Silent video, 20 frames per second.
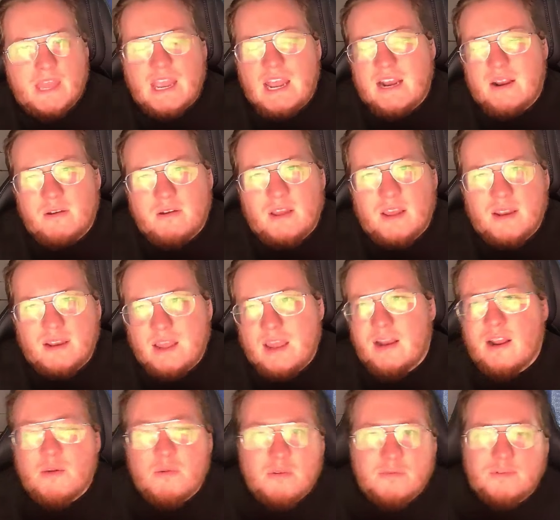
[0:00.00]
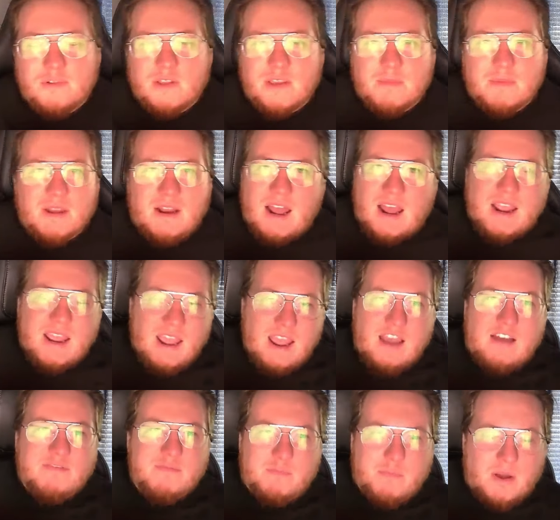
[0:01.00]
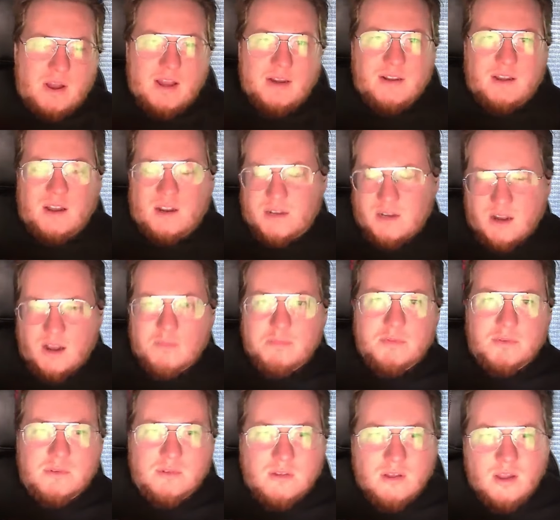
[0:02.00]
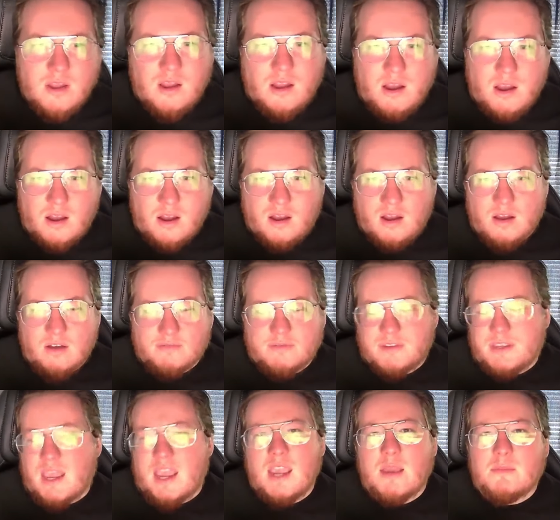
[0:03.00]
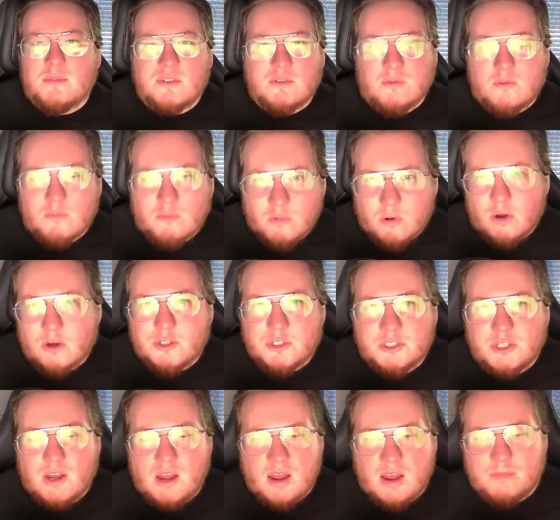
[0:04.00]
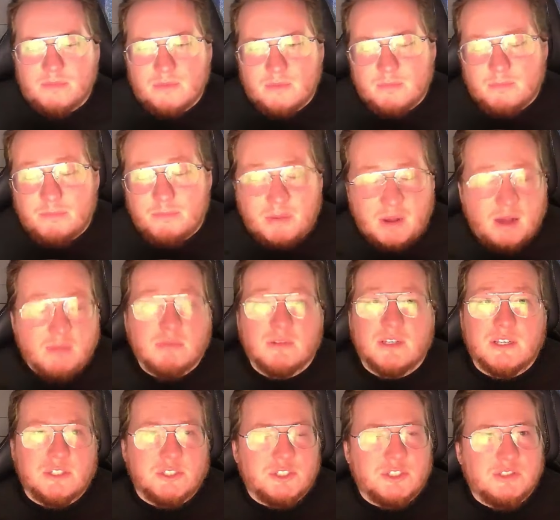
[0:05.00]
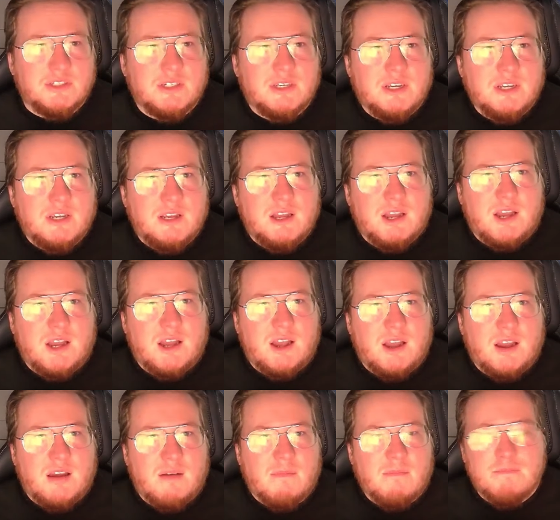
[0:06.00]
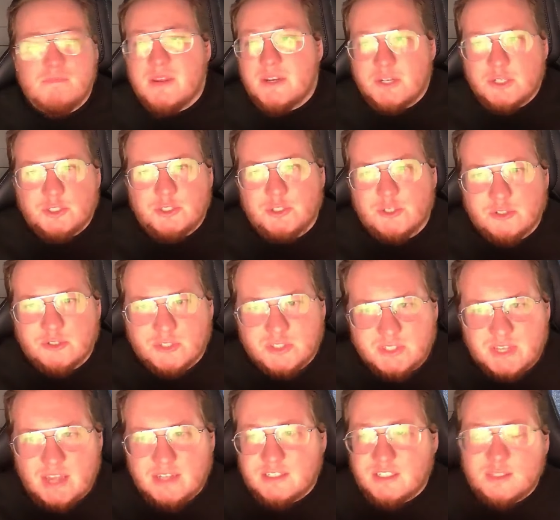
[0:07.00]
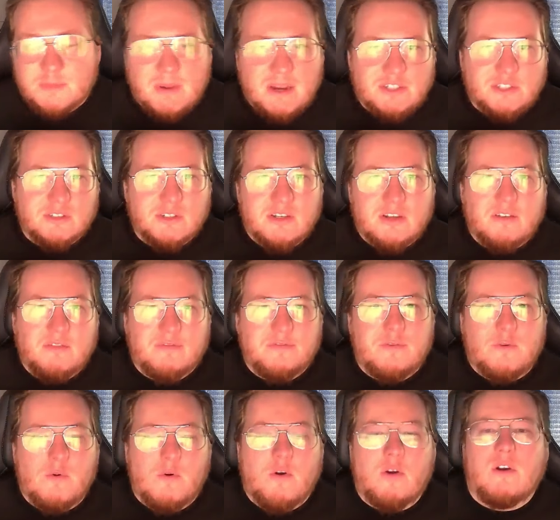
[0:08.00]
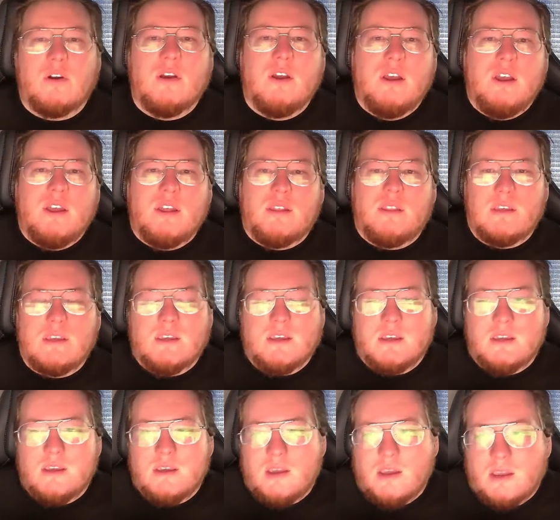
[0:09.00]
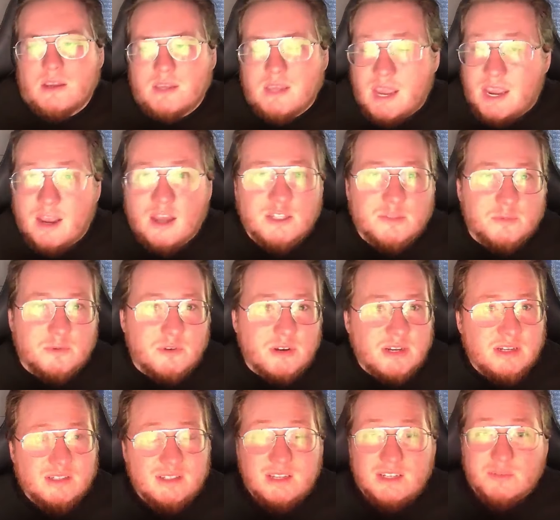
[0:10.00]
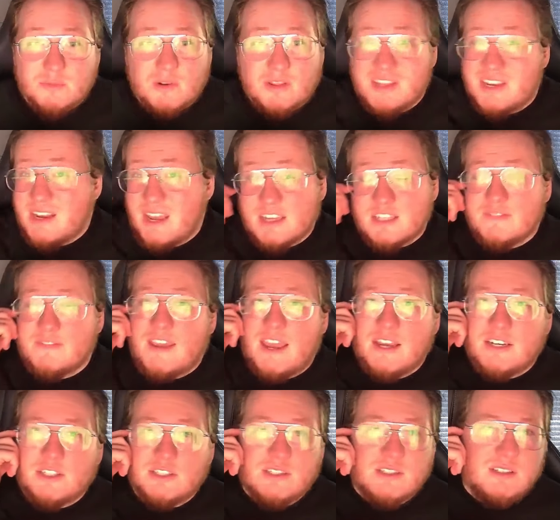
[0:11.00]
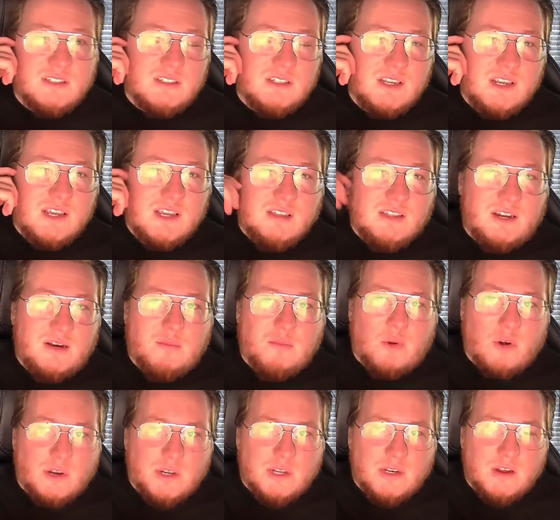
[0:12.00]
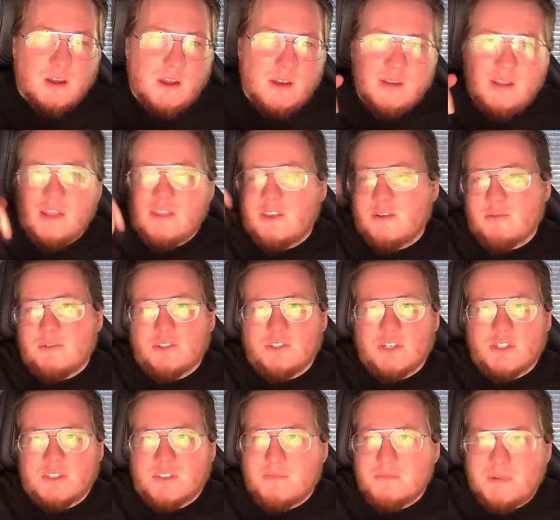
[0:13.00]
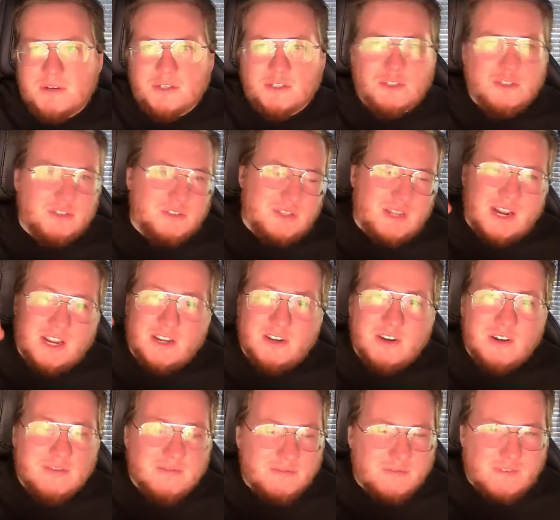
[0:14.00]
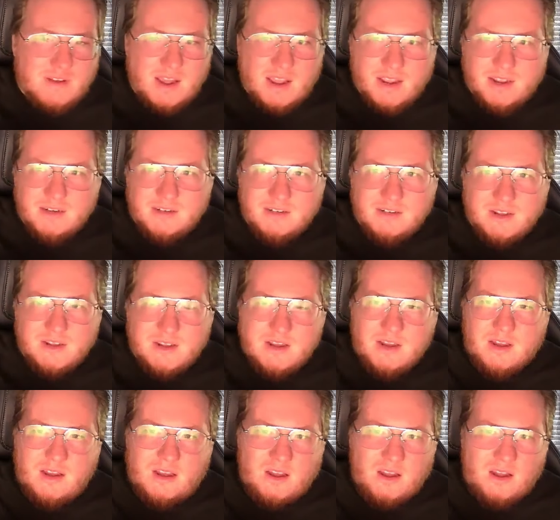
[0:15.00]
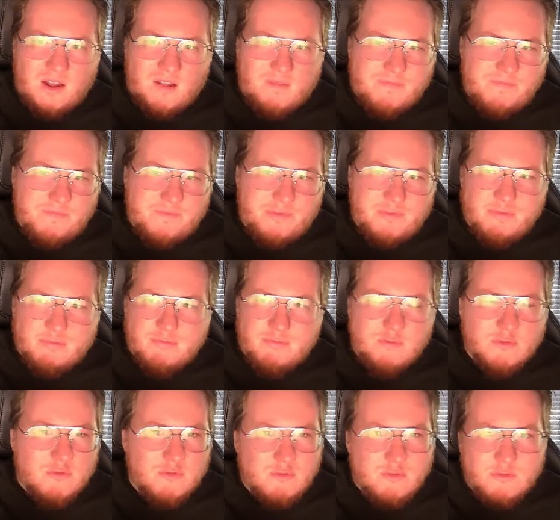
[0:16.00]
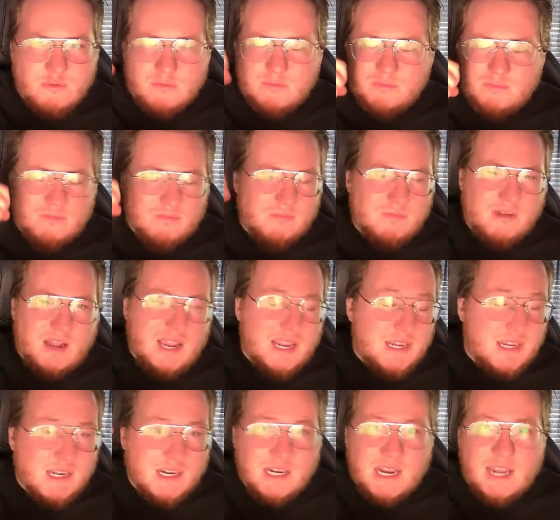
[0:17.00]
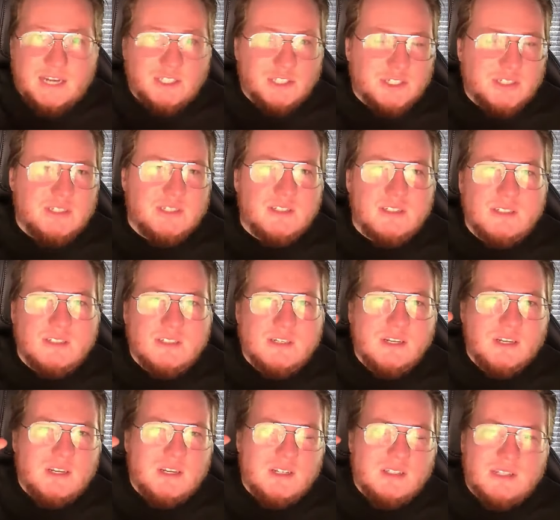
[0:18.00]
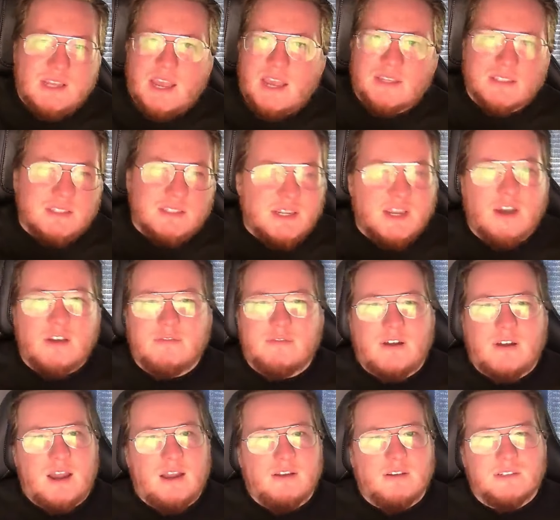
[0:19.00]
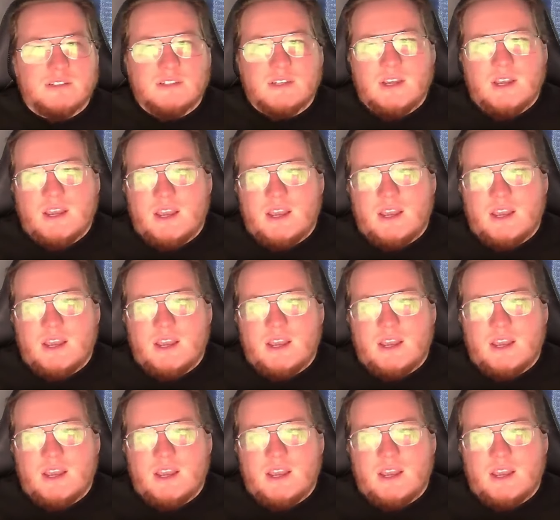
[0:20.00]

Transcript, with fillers: And I, and, and I will fully admit, I have bought a couple of Games Workshop published uh, miniature sets, especially for the Chaos Marines. That's one of the next factions that I'm working on. There was just some miniatures that I couldn't find uh, through my connections to STL files.